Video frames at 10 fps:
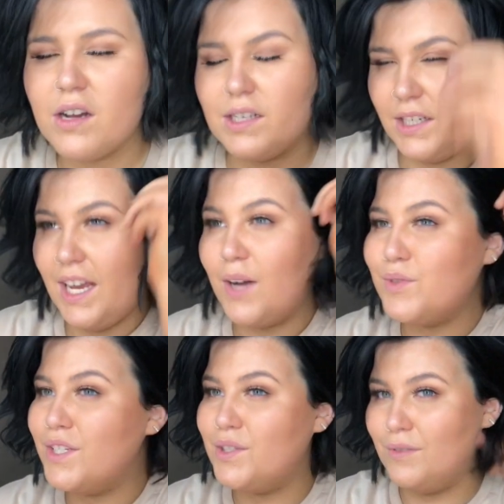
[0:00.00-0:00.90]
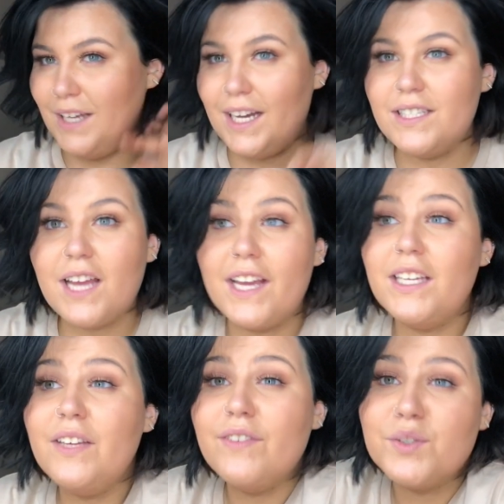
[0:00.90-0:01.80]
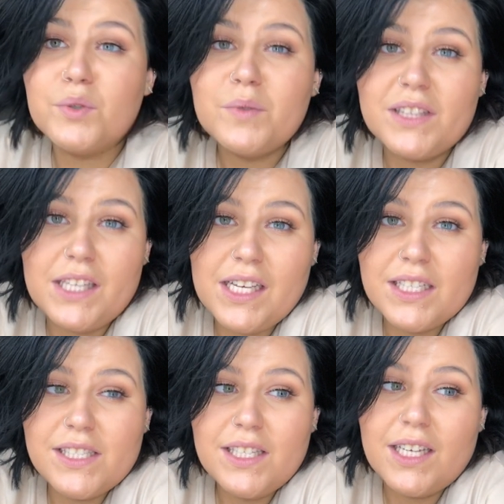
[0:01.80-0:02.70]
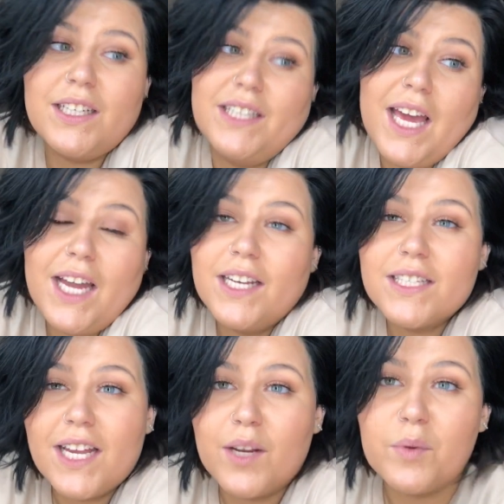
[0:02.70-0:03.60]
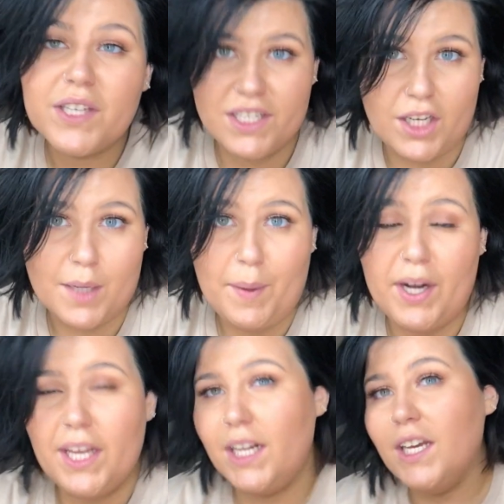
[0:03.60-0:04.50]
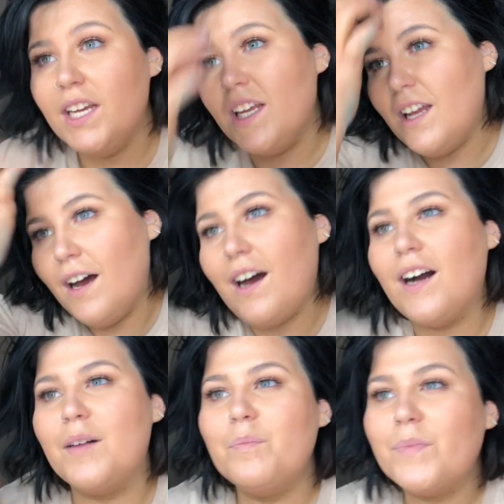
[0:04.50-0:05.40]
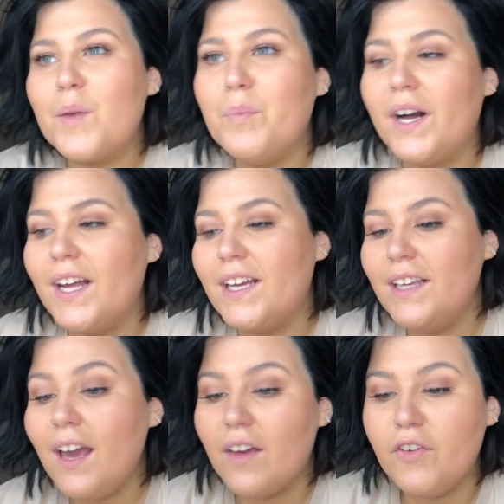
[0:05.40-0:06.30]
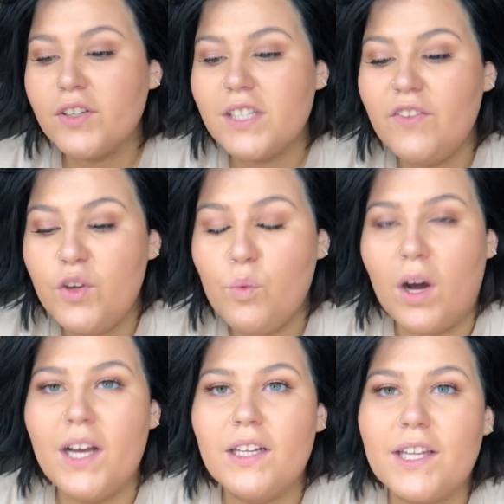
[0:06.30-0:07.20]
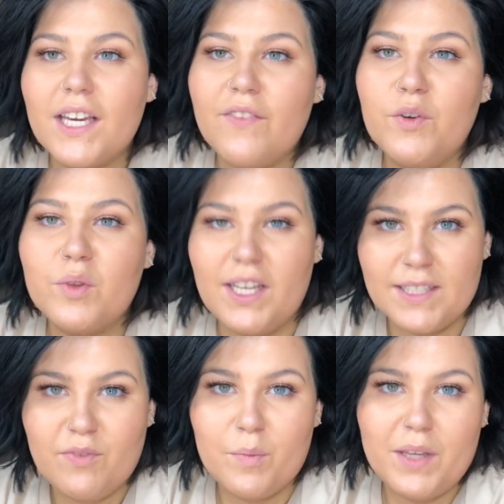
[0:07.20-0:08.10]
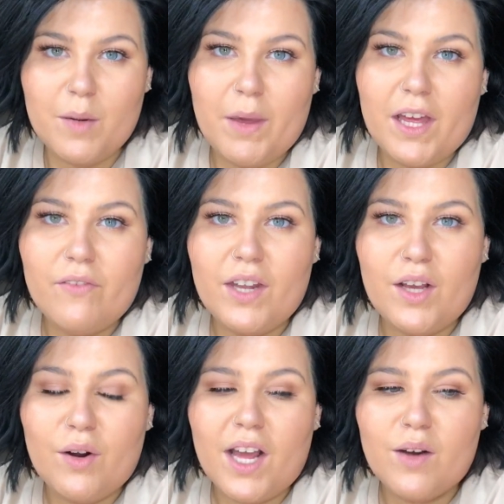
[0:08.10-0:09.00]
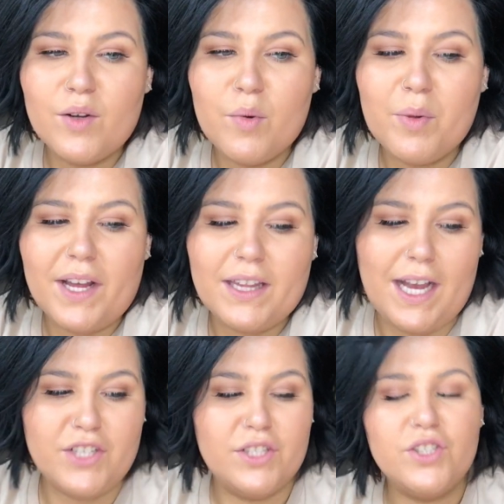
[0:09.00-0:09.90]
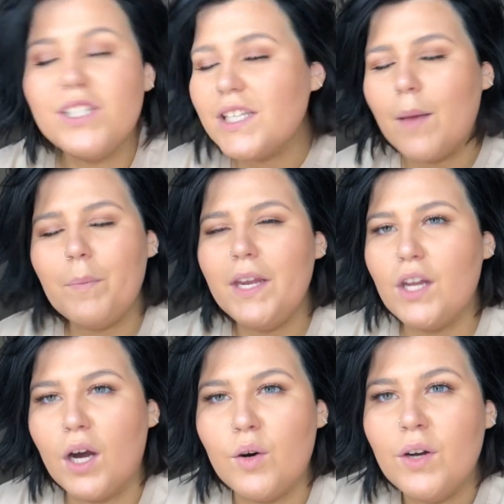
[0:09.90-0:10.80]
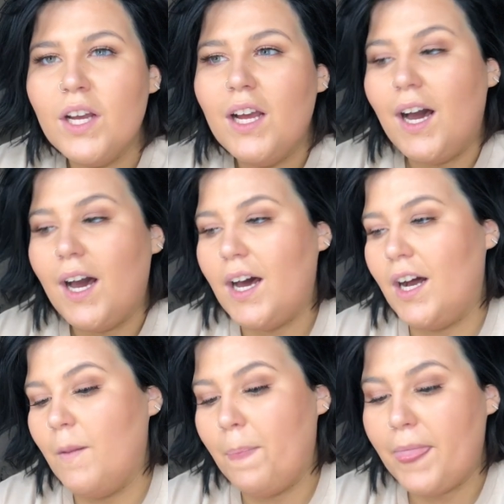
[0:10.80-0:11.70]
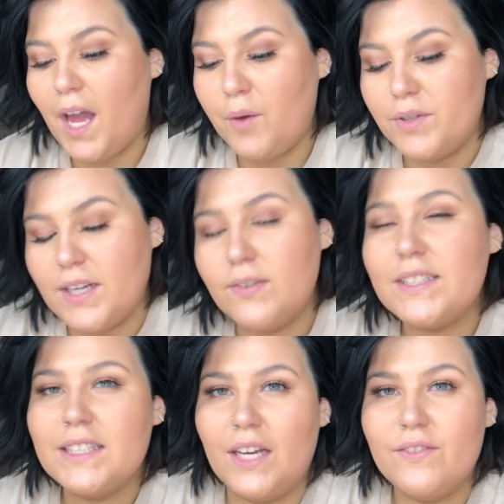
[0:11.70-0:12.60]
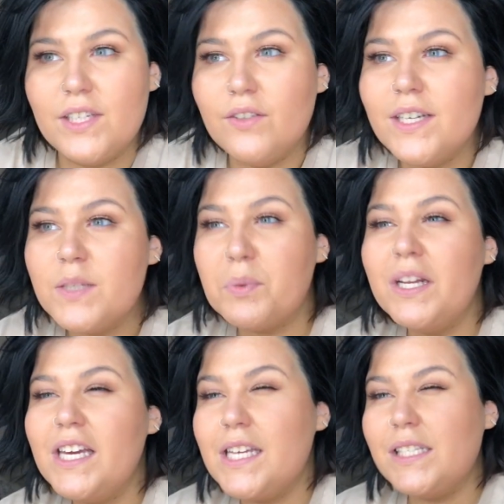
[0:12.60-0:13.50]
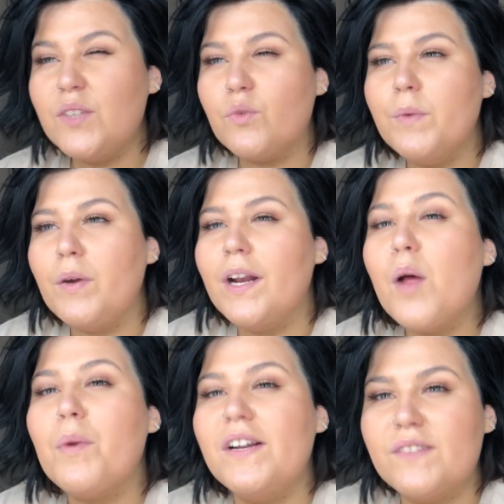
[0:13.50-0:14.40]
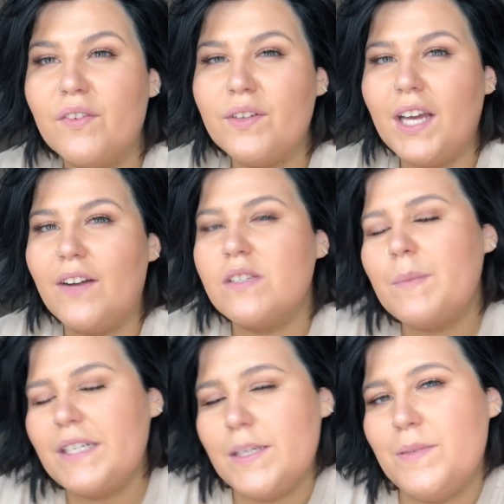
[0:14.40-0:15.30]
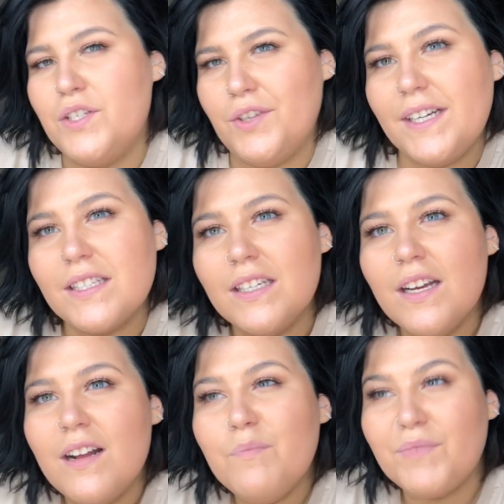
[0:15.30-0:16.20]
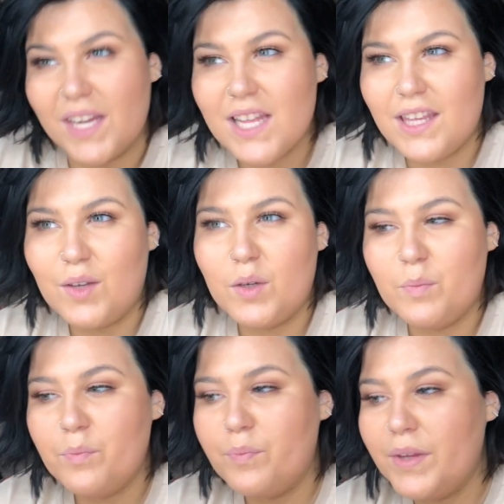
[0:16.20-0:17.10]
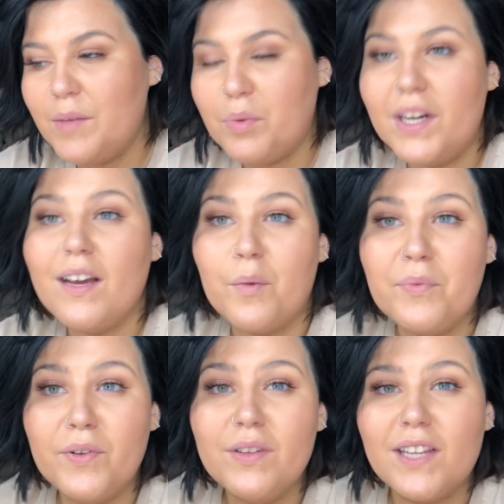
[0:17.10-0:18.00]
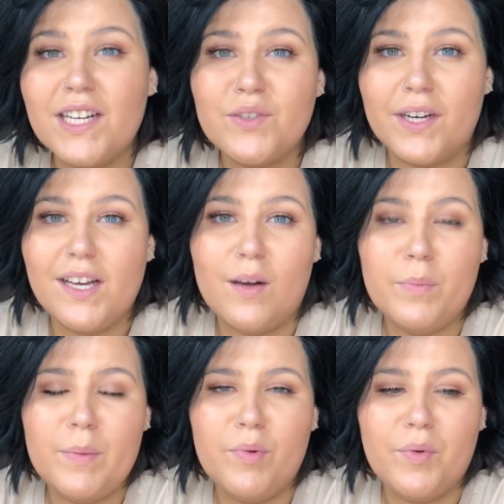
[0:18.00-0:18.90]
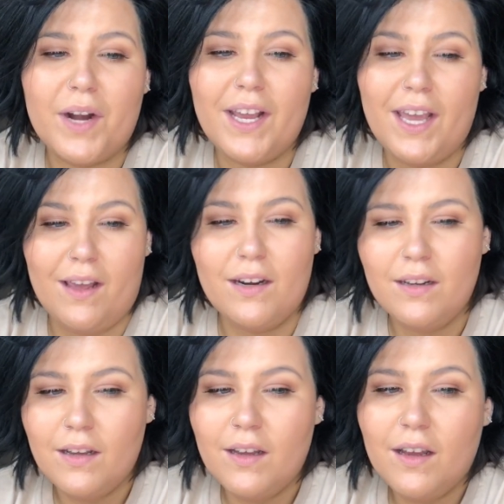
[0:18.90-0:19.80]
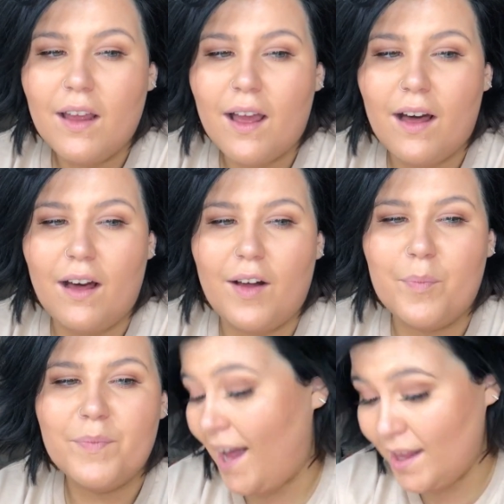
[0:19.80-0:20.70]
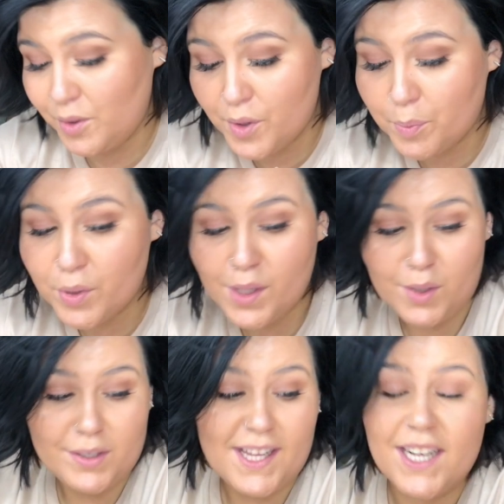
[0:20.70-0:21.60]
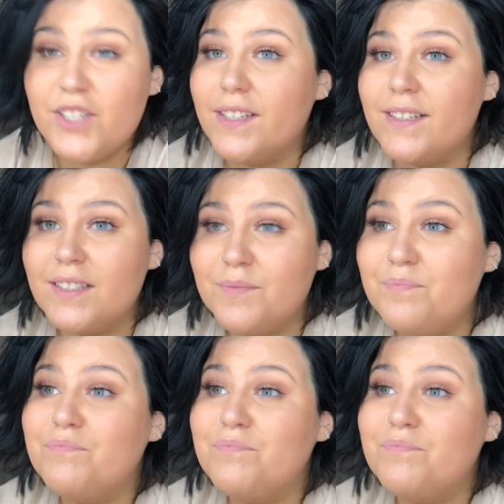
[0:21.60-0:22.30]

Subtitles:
on how to do that. I can even do it with these again because I didn't really talk about it. But yeah, if you want, like, if you would like for me to make a video on how to apply lashes, just let me know. I would definitely love to. It's pretty easy for me right now, but I definitely have some like tips and tricks that I think would be pretty helpful, that I try to help people when I can. I lure pre-glued lashes.